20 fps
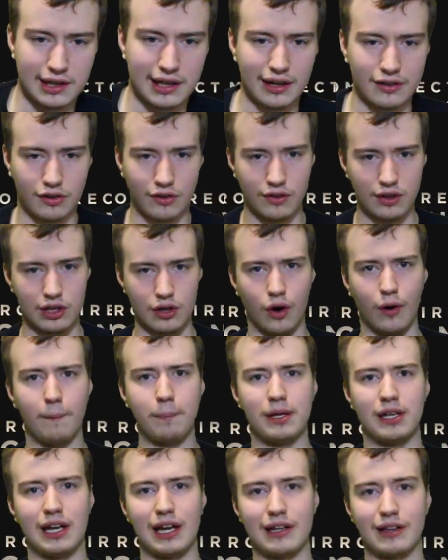get to the
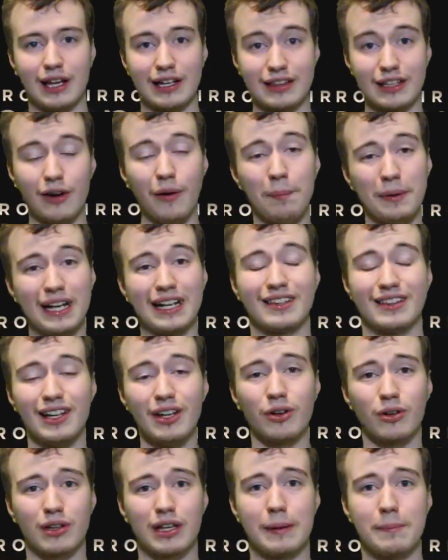opening, like the opening
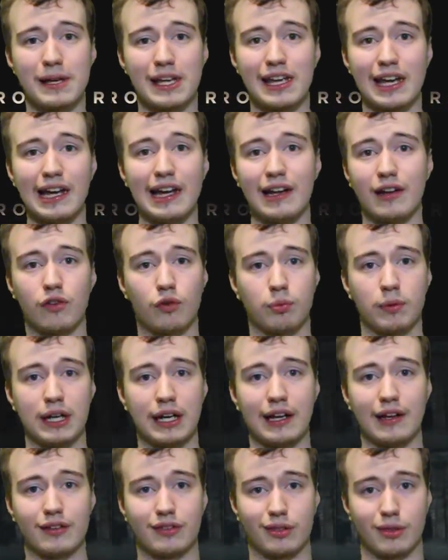literally begins
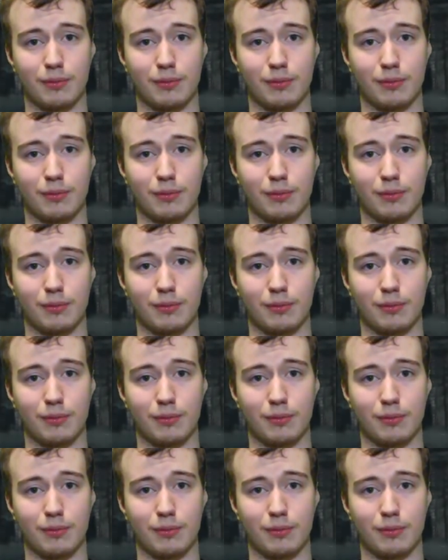with